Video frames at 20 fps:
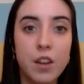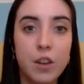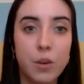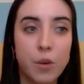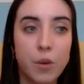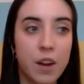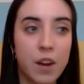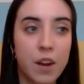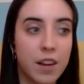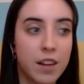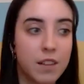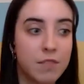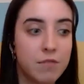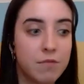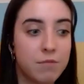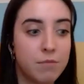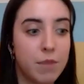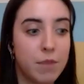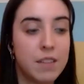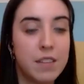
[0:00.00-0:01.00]
who are like
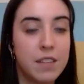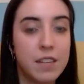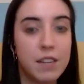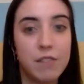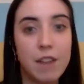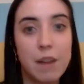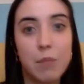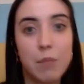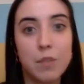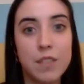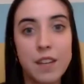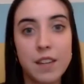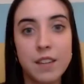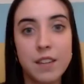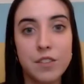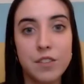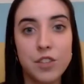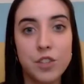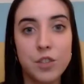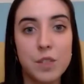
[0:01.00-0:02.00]
basically representing
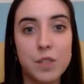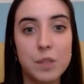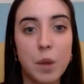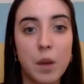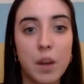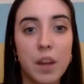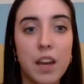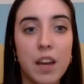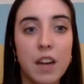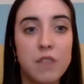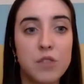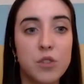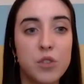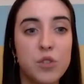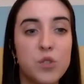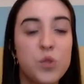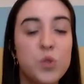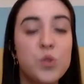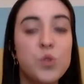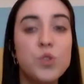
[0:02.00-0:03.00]
the students' body, have done
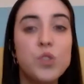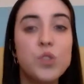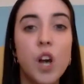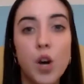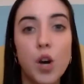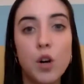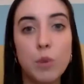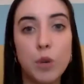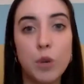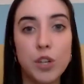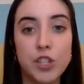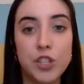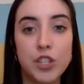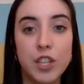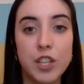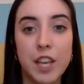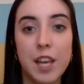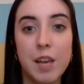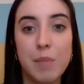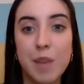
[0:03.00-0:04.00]
so much to
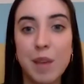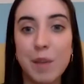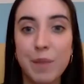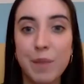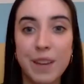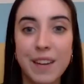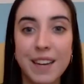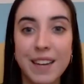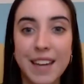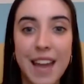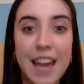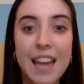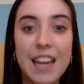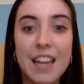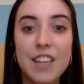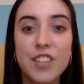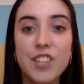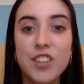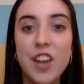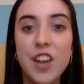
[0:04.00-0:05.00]
keep people
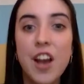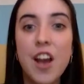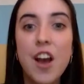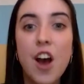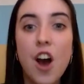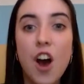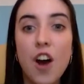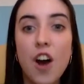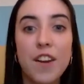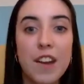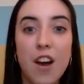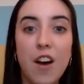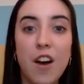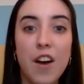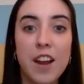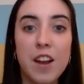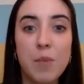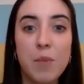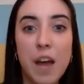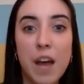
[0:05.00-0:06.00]
engaged
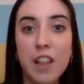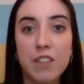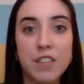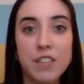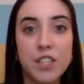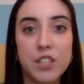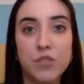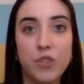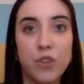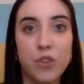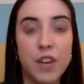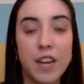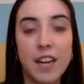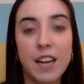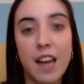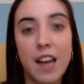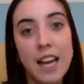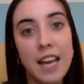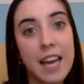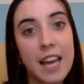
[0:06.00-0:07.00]
online, whether it's running
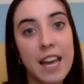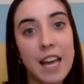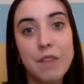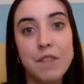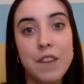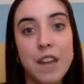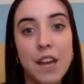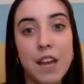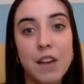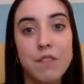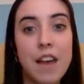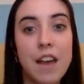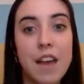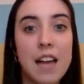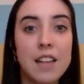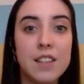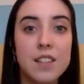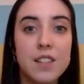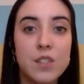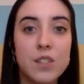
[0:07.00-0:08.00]
like evening
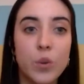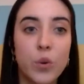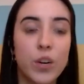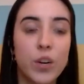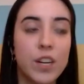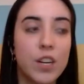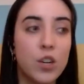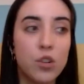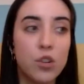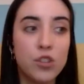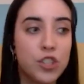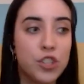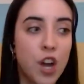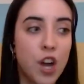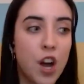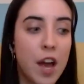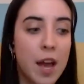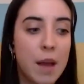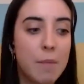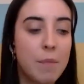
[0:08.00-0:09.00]
events or
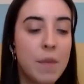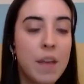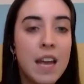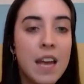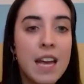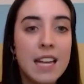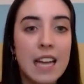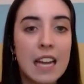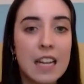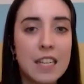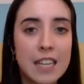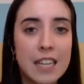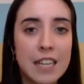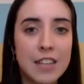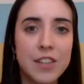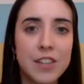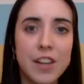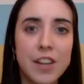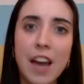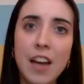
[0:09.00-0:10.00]
lunchtime
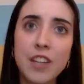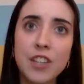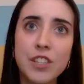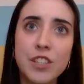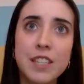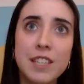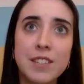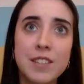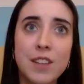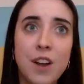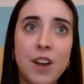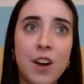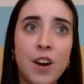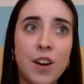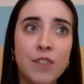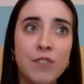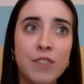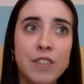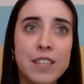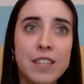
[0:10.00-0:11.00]
get-togethers. I actually saw
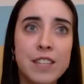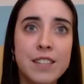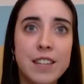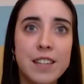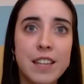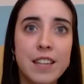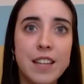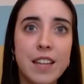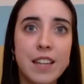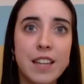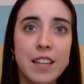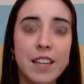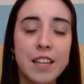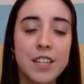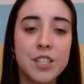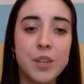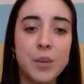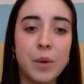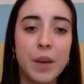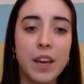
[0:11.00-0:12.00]
recently that they're
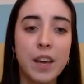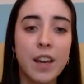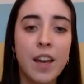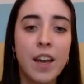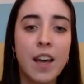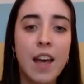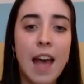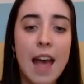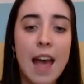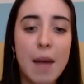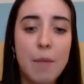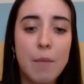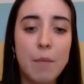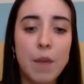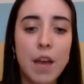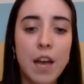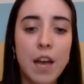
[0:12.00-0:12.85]
doing a